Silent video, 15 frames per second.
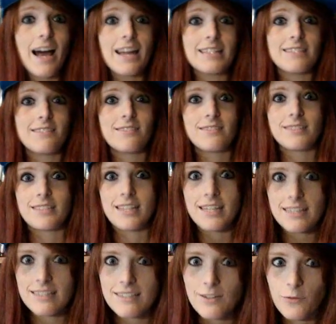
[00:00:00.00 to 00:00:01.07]
I
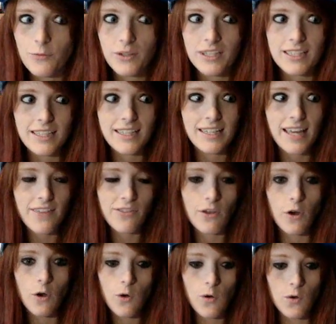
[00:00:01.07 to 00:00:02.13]
didn't really get
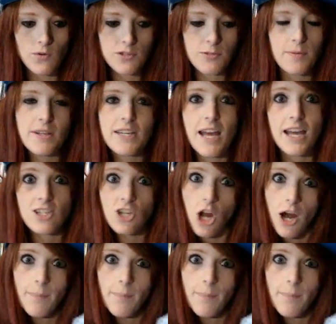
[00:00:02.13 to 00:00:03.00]
the whole spin dash